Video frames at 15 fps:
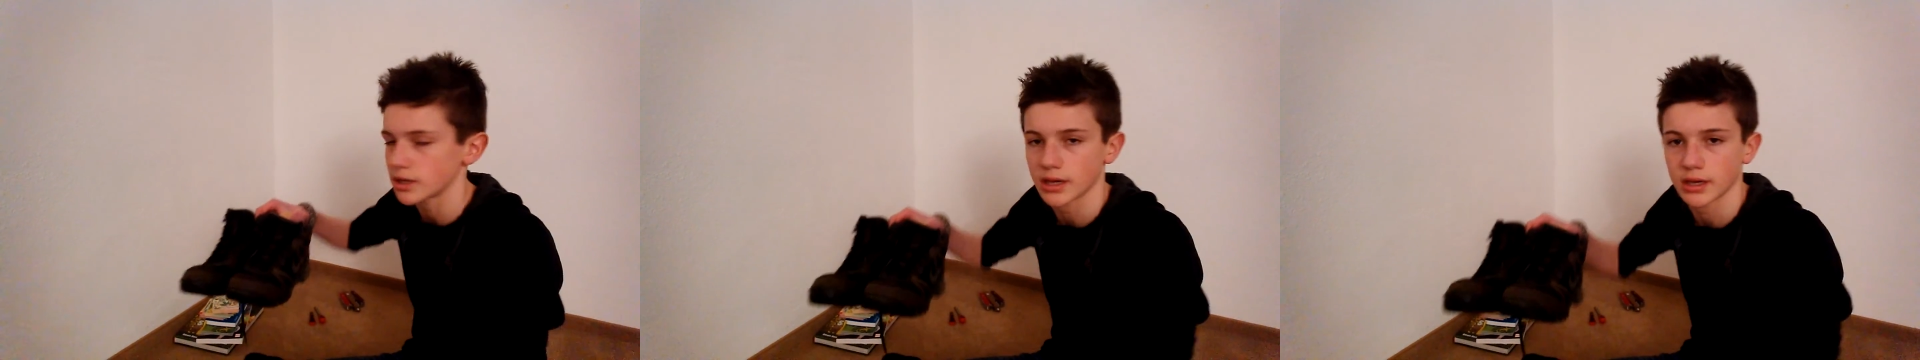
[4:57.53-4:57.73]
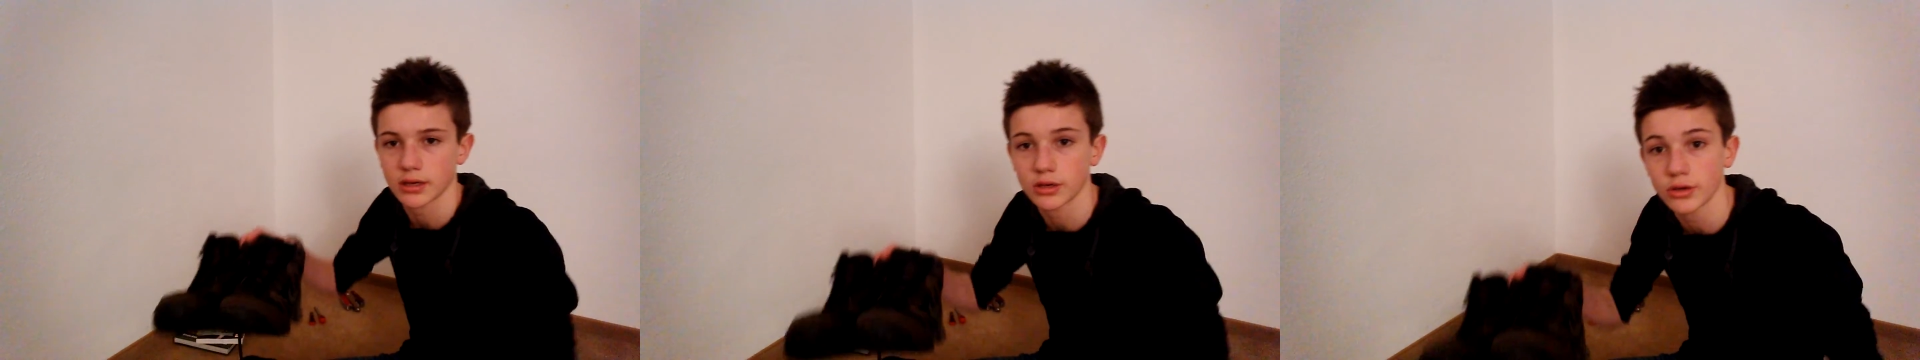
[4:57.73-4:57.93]
You
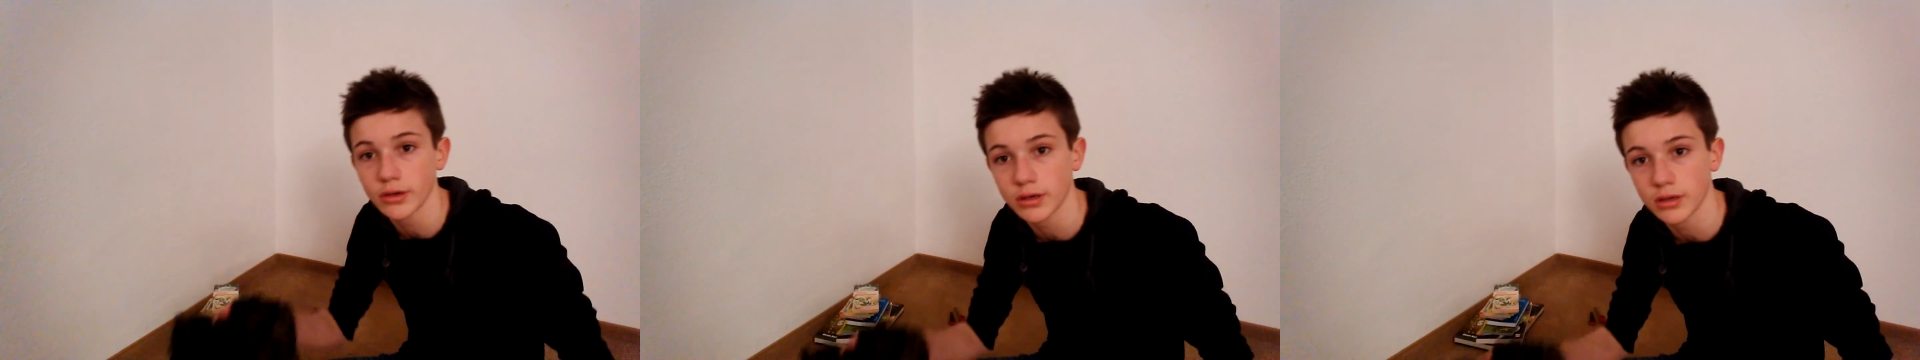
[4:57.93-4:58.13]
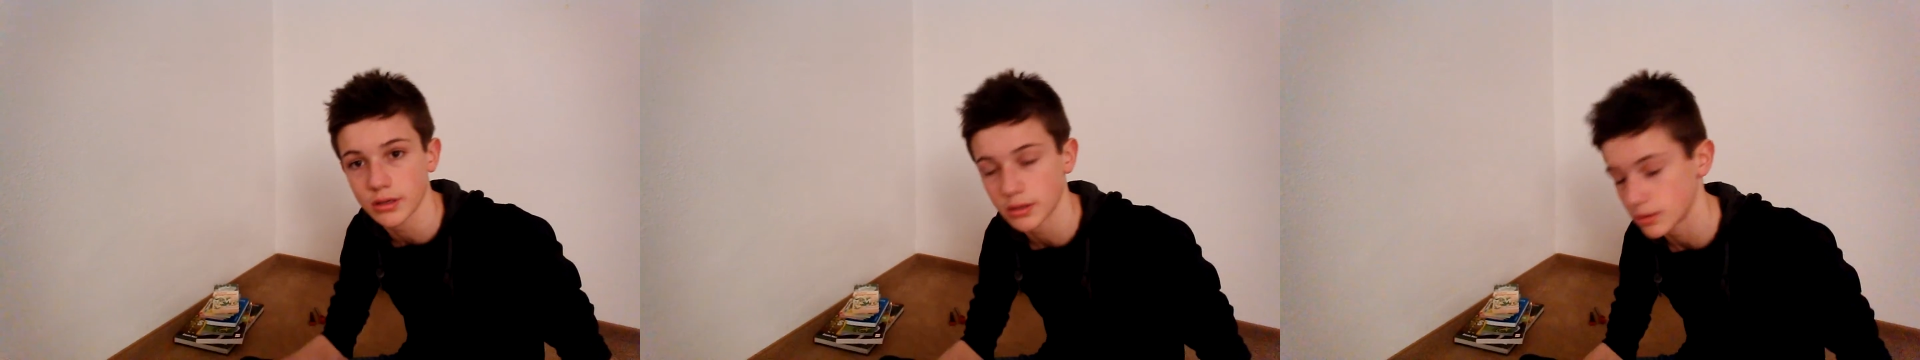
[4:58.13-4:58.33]
can
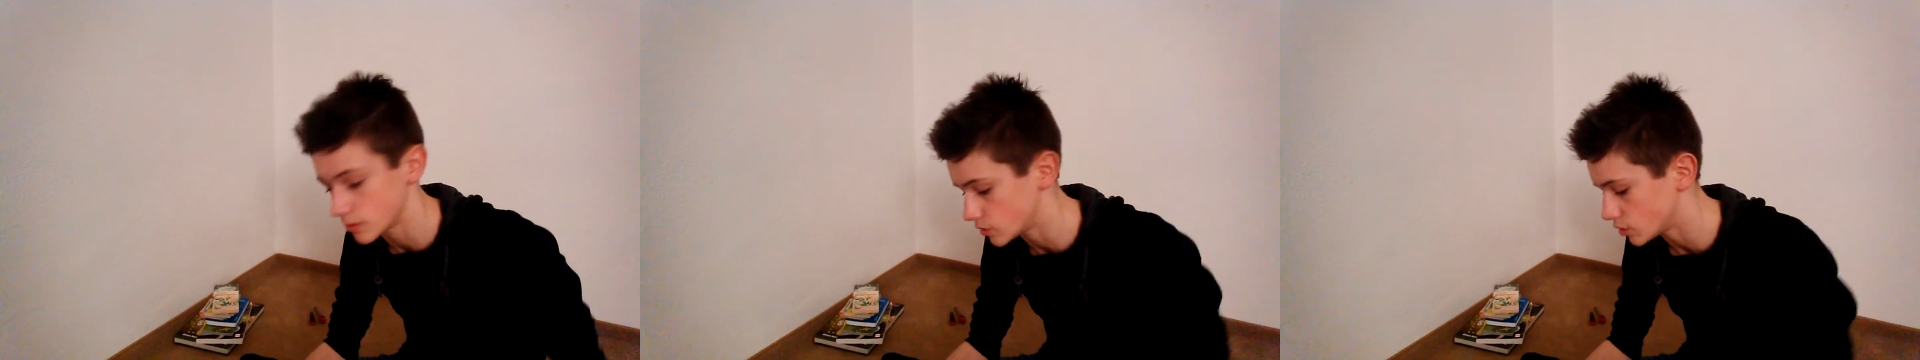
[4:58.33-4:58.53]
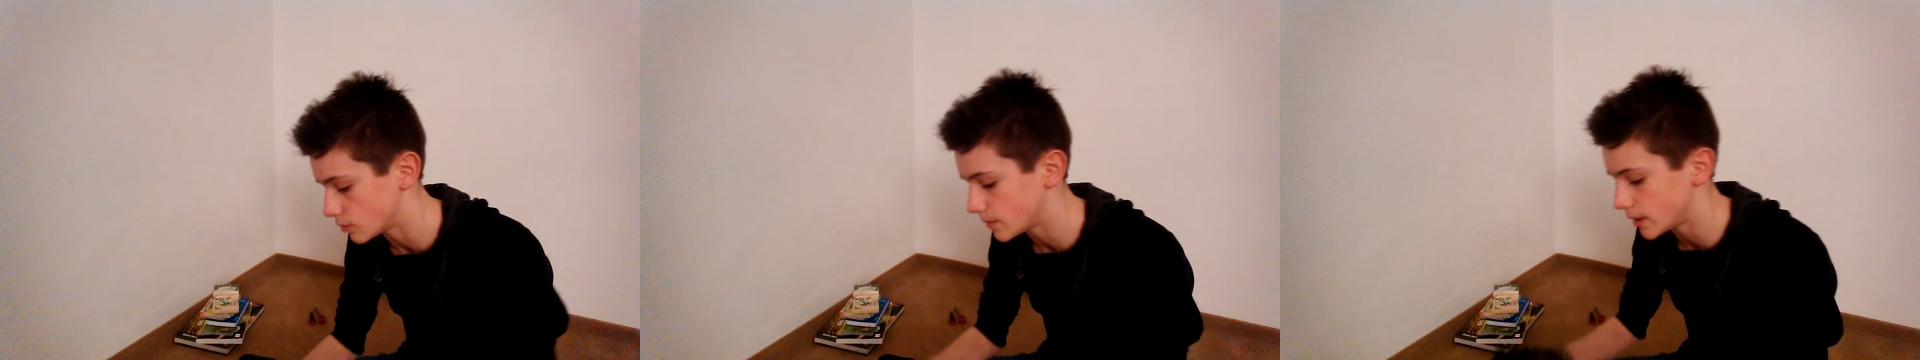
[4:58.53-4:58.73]
cook
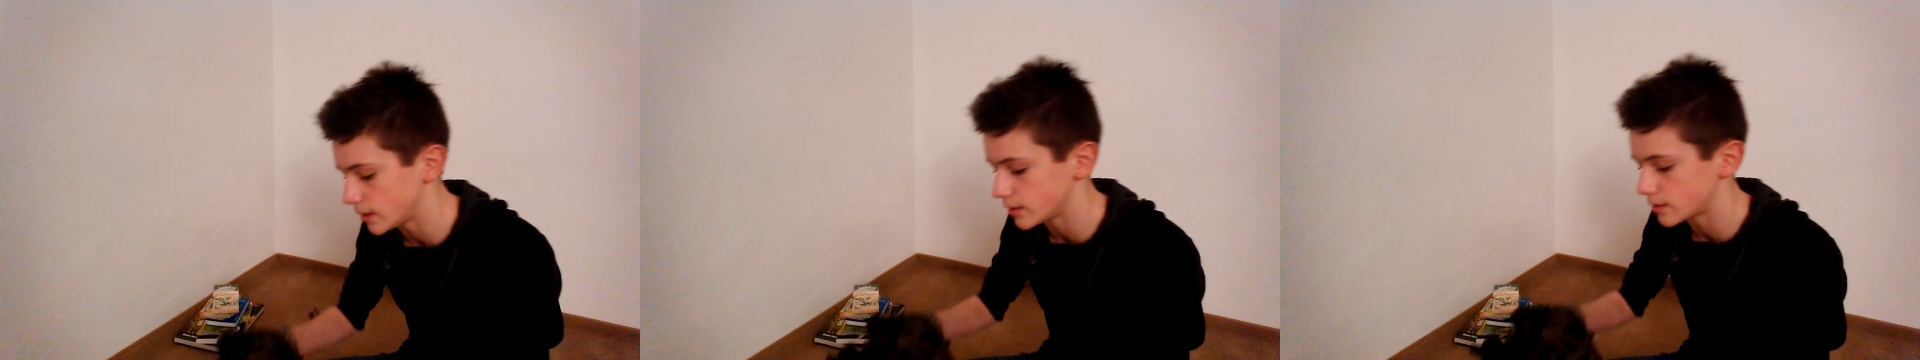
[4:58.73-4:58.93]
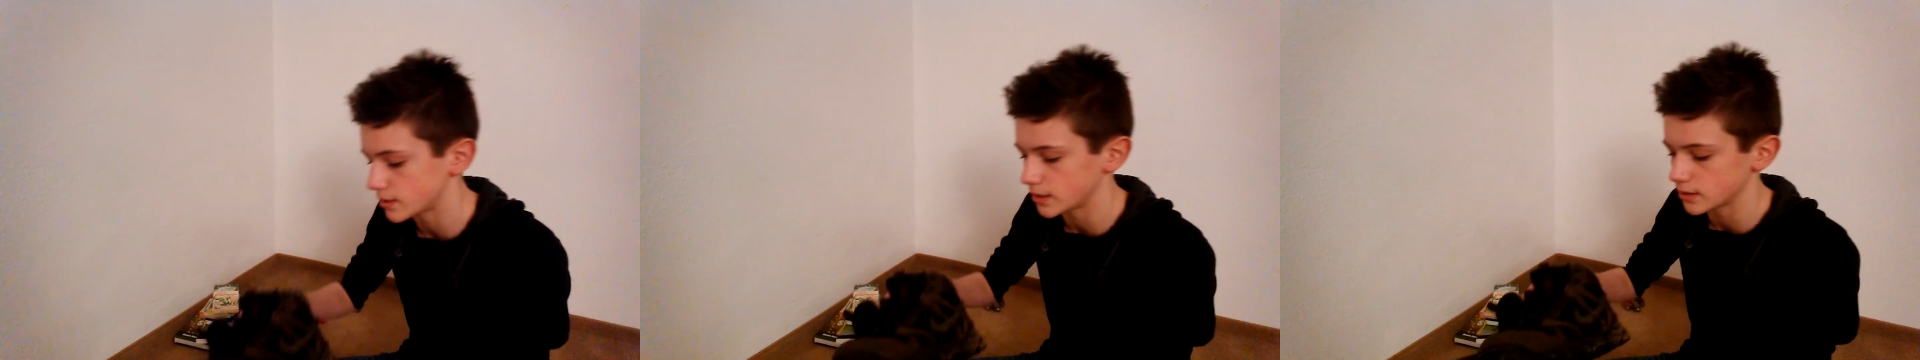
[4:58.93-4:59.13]
so
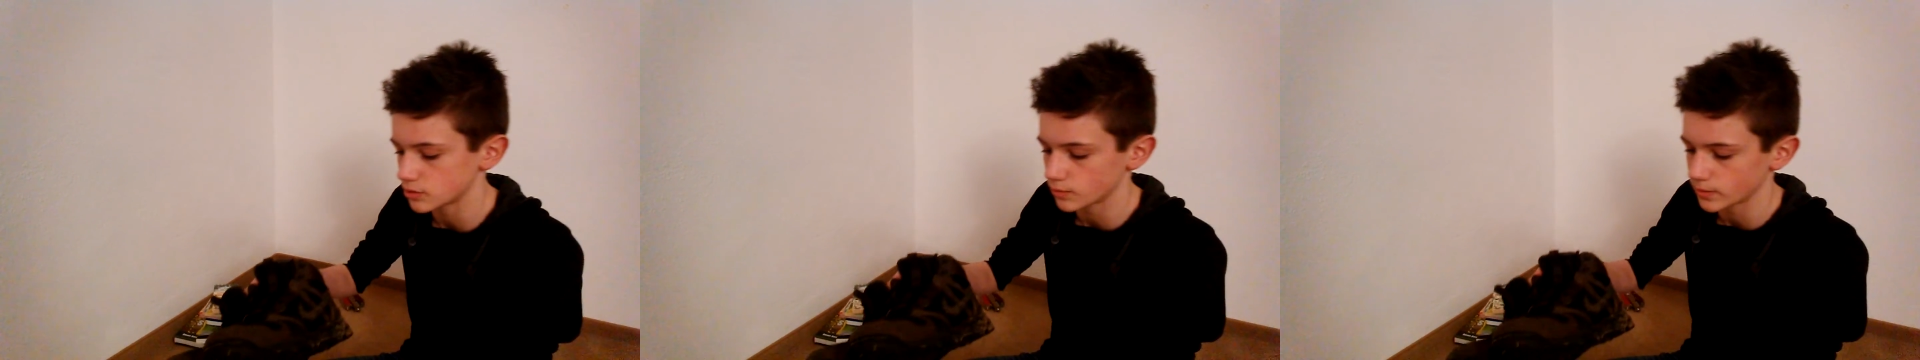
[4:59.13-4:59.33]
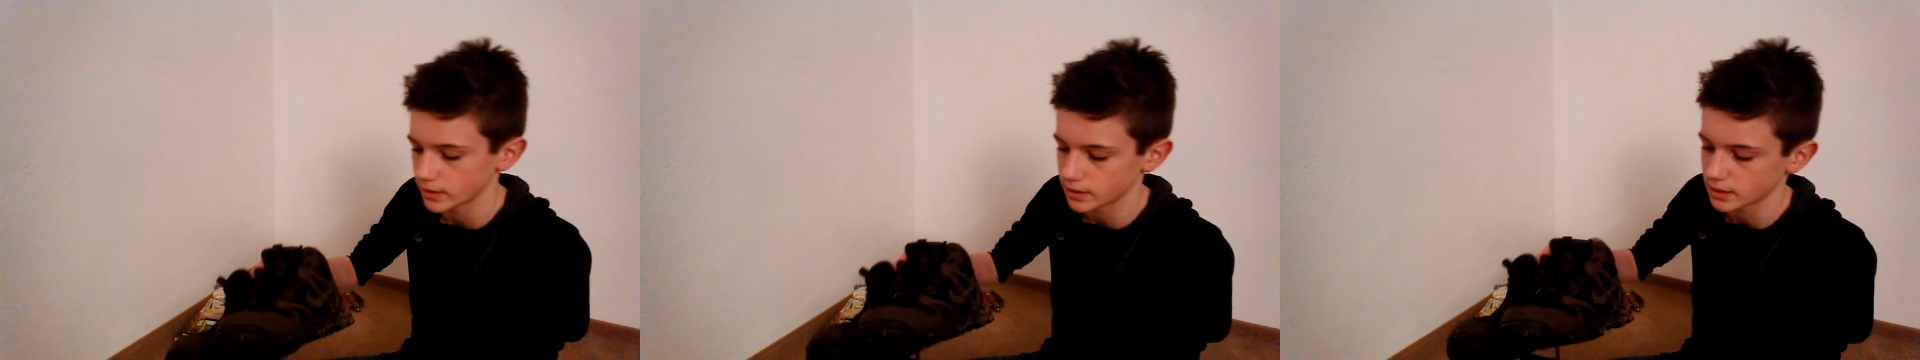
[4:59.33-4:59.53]
many
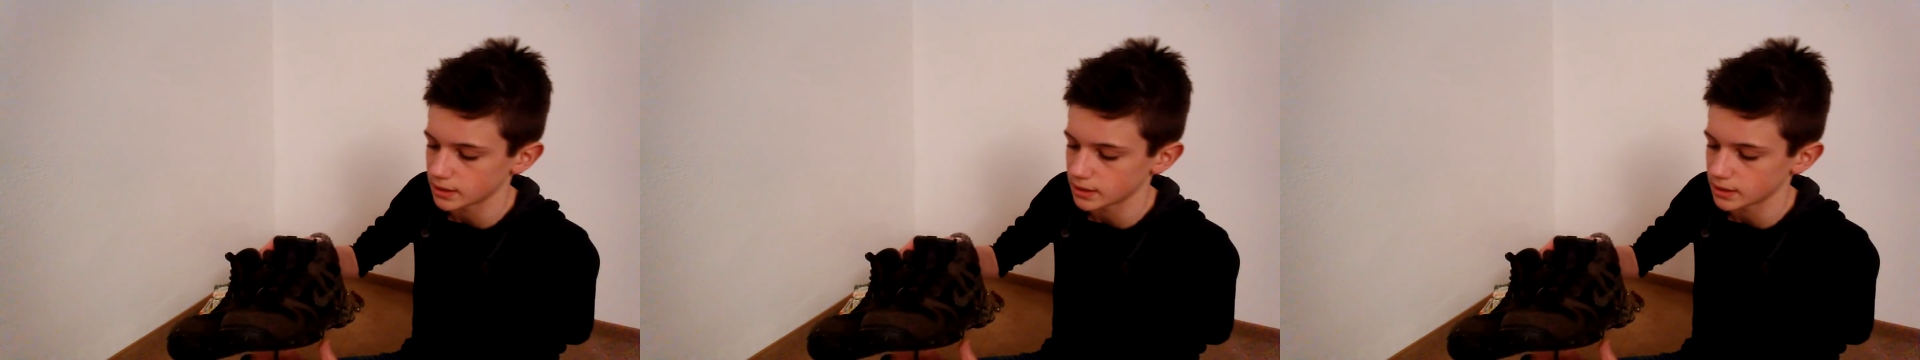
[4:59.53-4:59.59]
things with